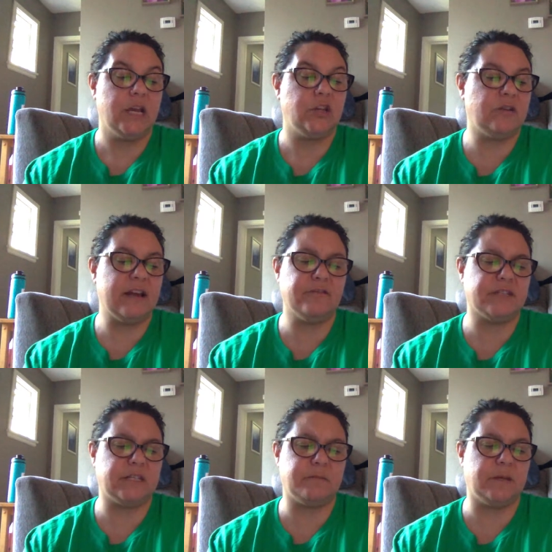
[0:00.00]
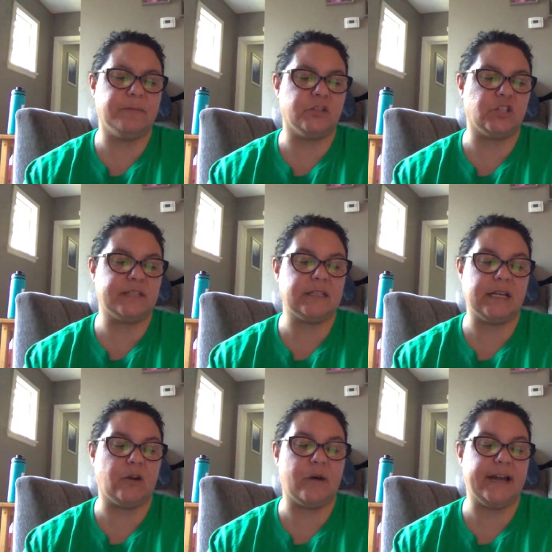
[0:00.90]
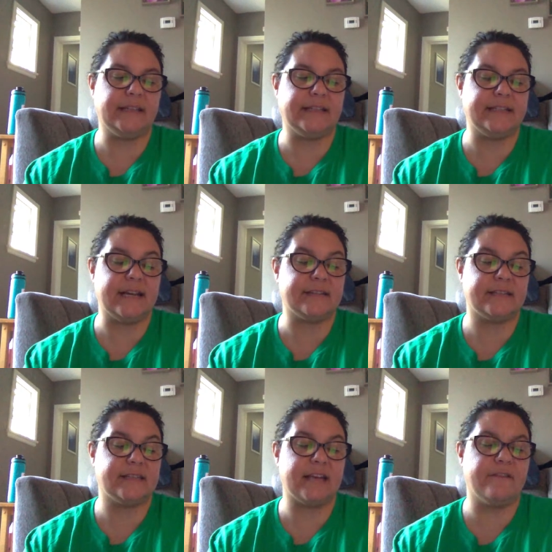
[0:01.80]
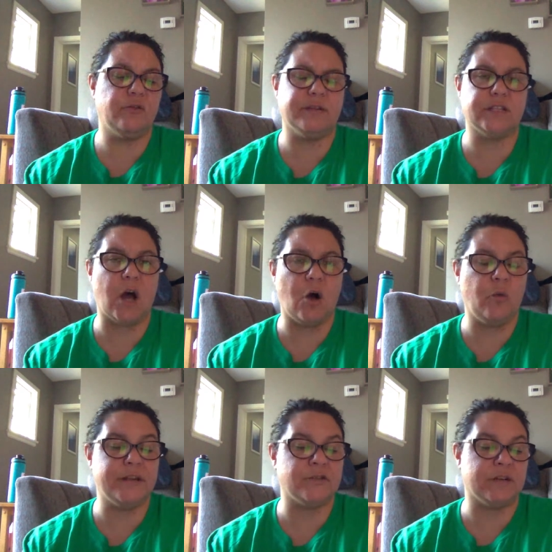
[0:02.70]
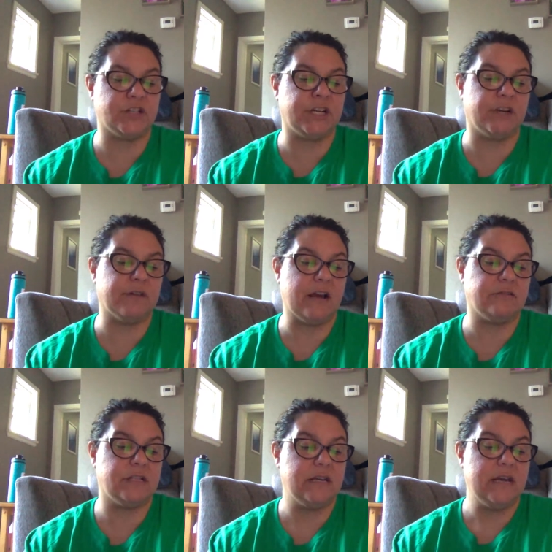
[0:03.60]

You never see people just sitting quietly at desks. Everyone's always rushing around.